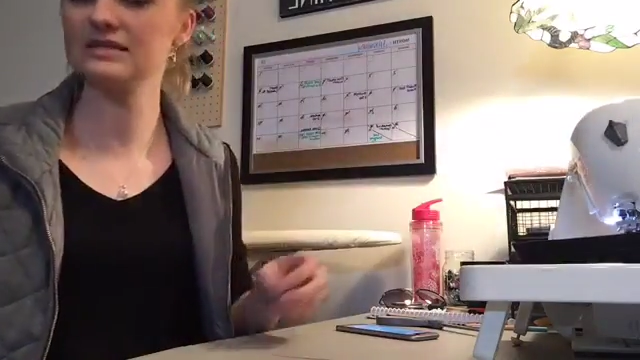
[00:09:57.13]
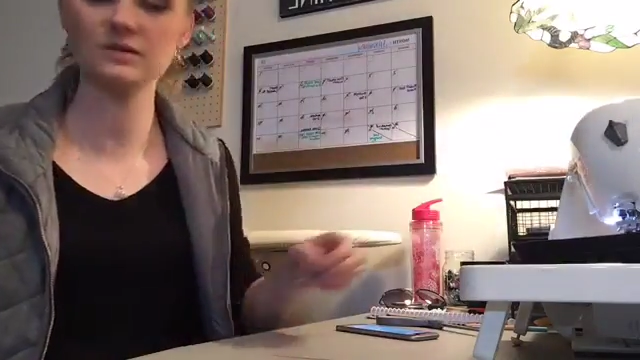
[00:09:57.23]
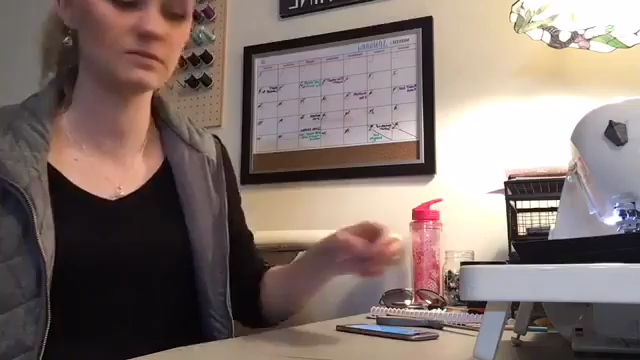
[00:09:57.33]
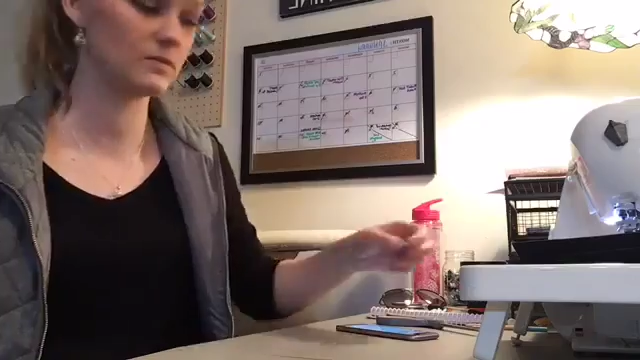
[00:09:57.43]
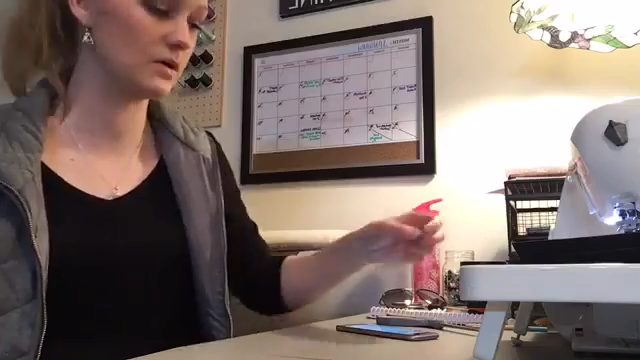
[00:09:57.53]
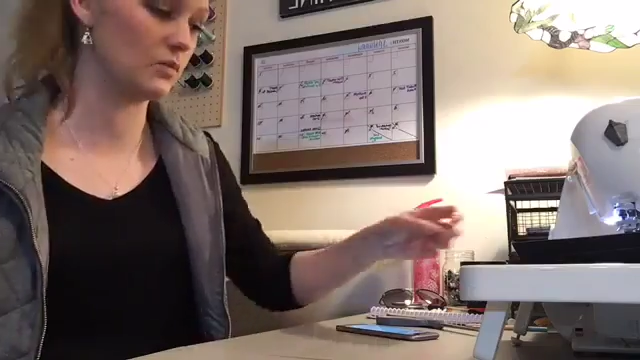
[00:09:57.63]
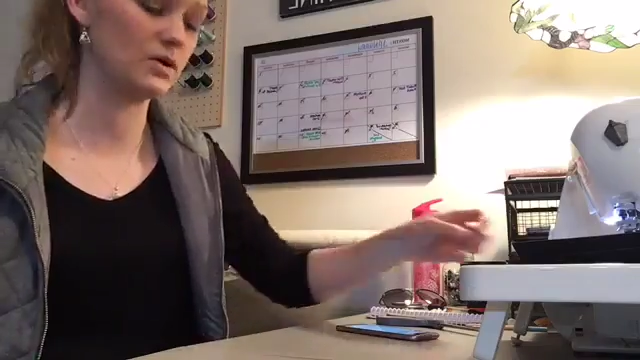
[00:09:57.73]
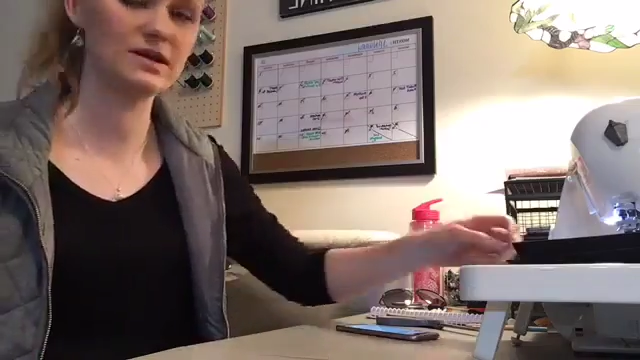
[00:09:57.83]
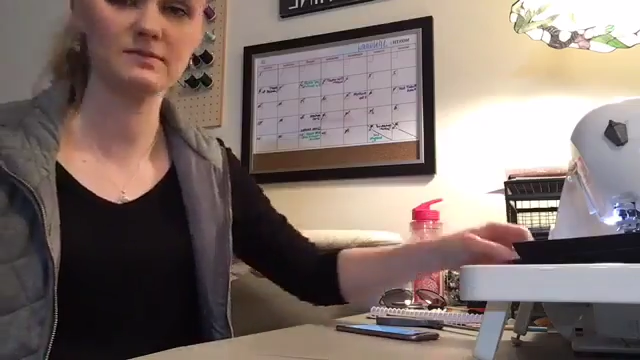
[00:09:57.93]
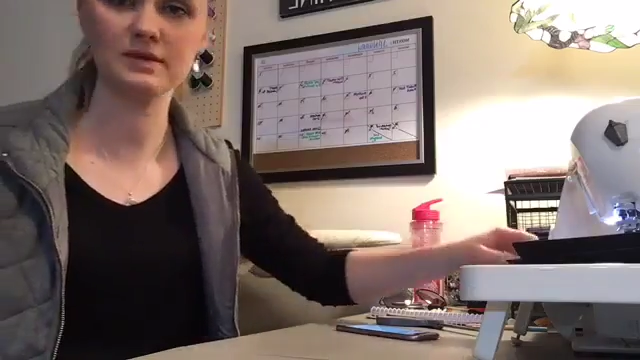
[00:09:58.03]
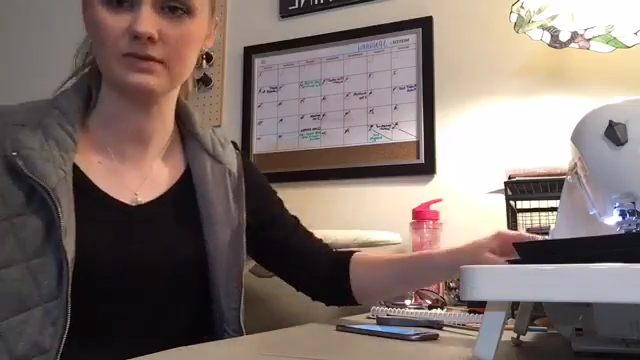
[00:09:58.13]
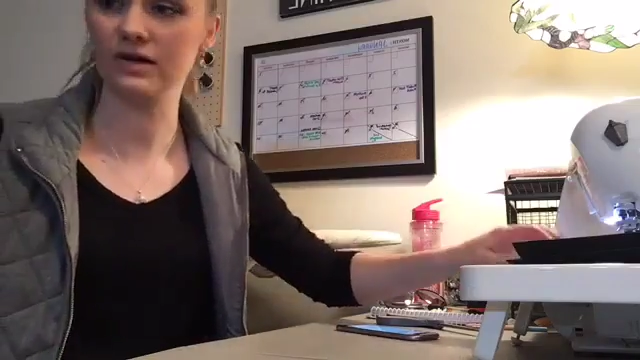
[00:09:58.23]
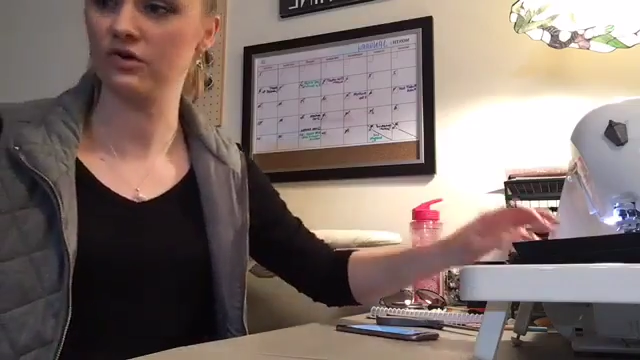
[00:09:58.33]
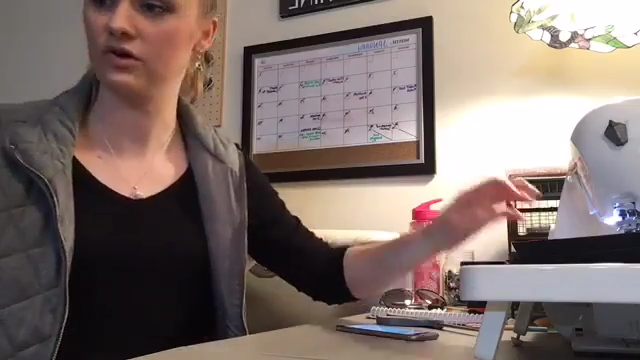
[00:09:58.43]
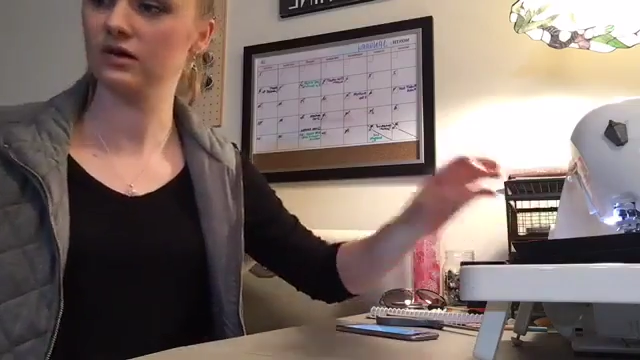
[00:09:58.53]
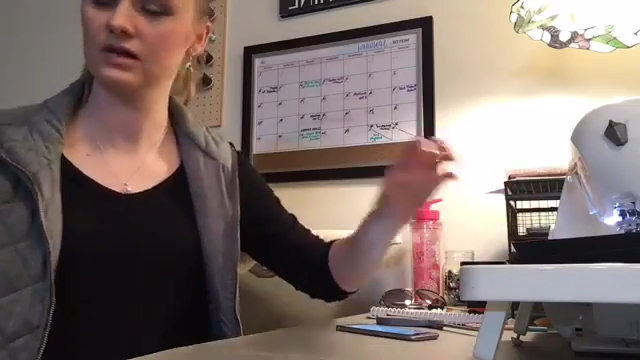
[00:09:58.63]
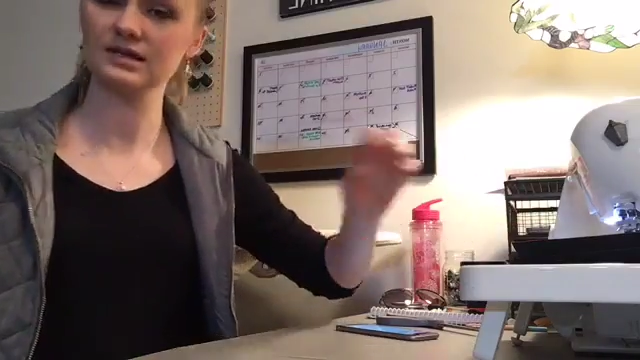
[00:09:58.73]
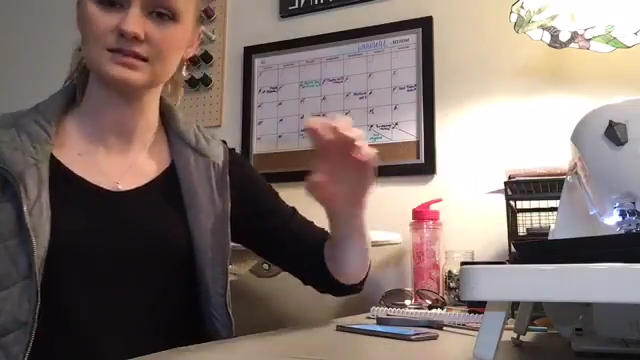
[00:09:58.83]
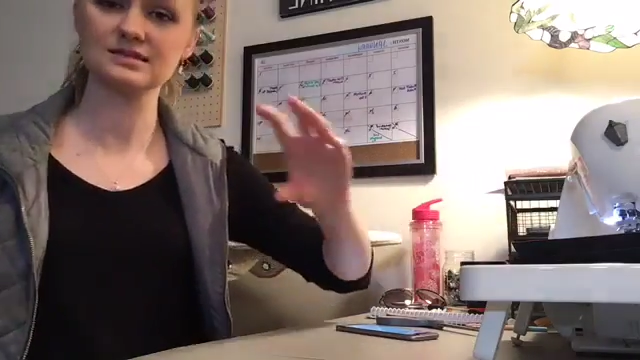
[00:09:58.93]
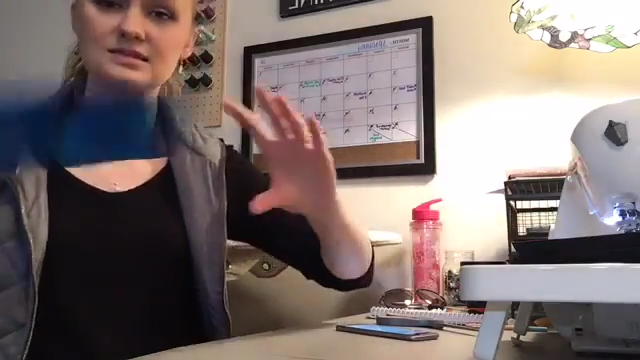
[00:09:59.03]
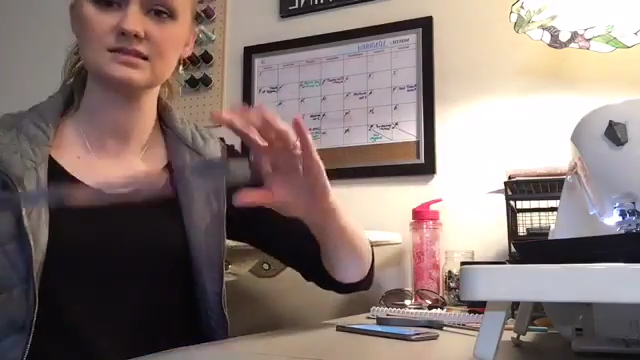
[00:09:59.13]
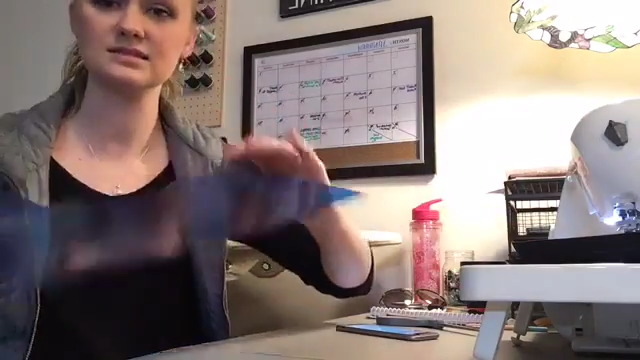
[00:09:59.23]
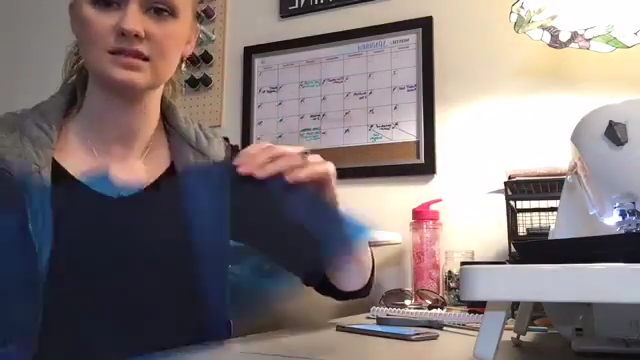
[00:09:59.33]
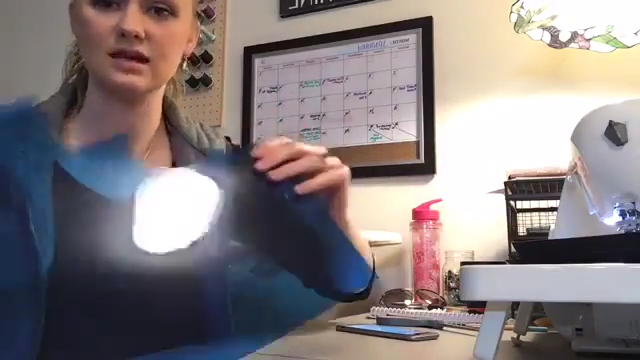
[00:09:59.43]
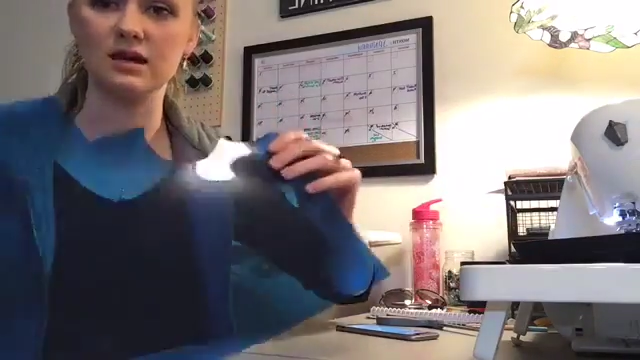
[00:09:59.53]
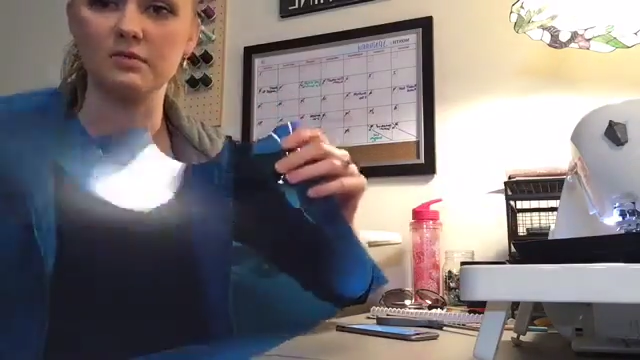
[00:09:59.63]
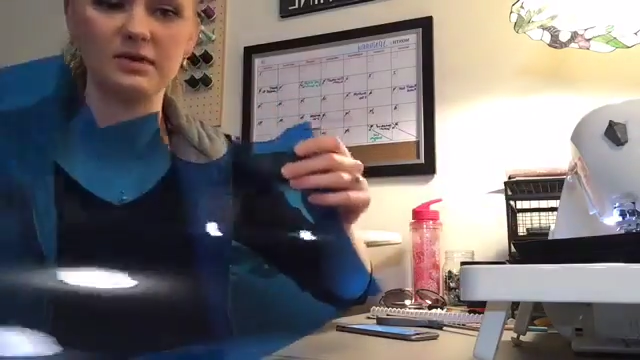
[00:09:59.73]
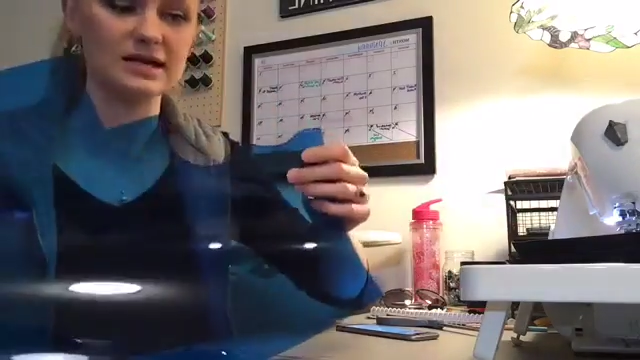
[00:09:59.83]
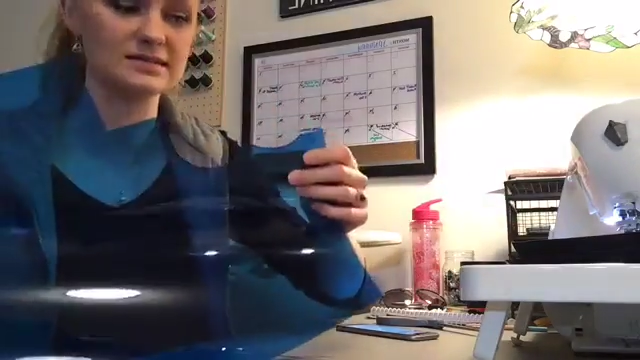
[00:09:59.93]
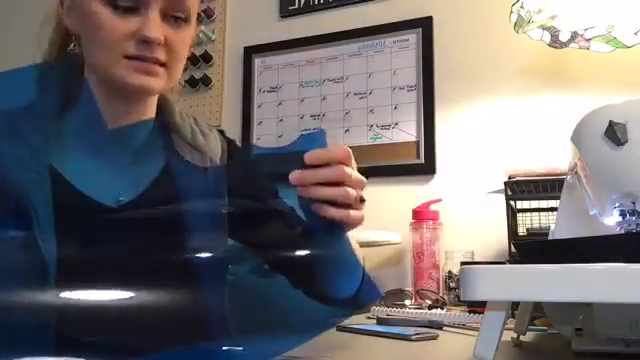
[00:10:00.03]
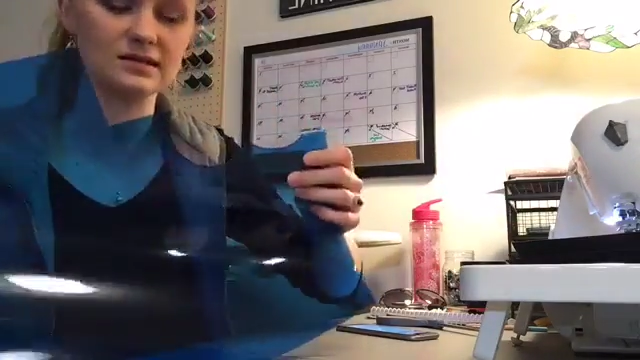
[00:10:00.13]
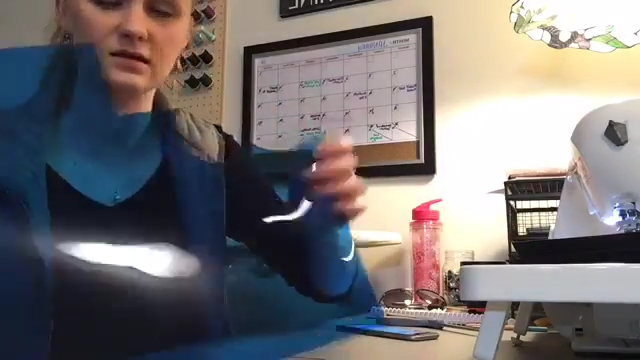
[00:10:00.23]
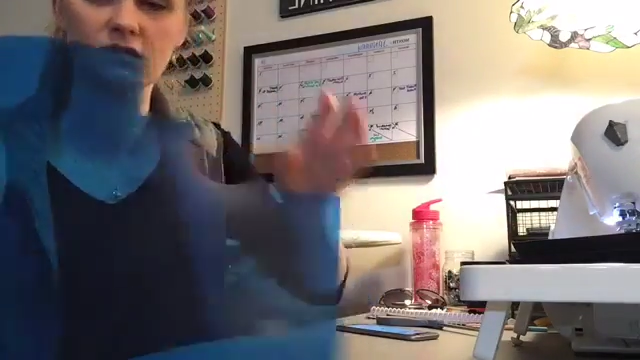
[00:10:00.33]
And what I mean by acrylic is this is like a plastic,